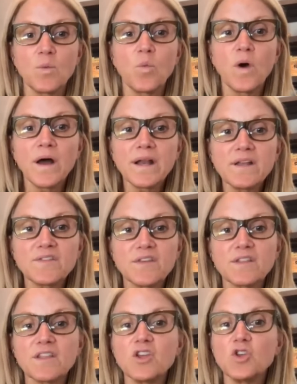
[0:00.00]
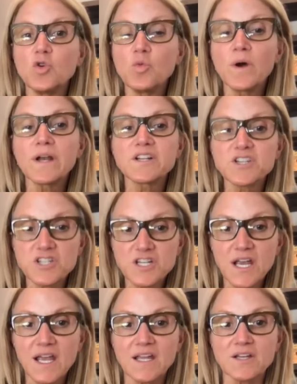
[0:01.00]
What is it that you want to
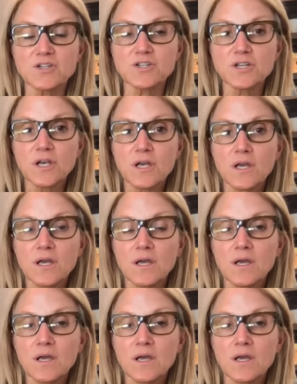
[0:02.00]
change